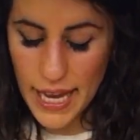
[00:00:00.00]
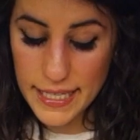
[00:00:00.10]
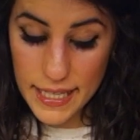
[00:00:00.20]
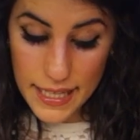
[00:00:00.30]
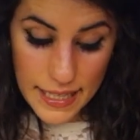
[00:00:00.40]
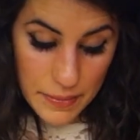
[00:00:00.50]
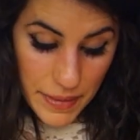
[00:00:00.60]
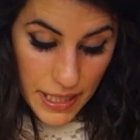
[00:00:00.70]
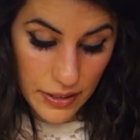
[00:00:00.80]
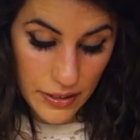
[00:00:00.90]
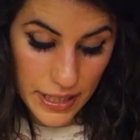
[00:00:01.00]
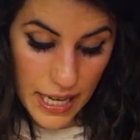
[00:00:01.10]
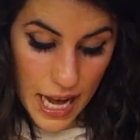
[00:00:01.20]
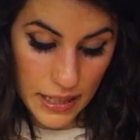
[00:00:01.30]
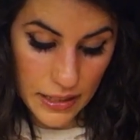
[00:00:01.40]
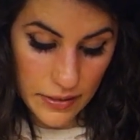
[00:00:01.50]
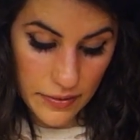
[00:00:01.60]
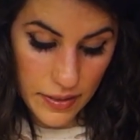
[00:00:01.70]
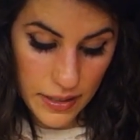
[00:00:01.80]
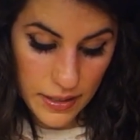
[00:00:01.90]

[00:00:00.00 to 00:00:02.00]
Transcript: And to this meal, the olive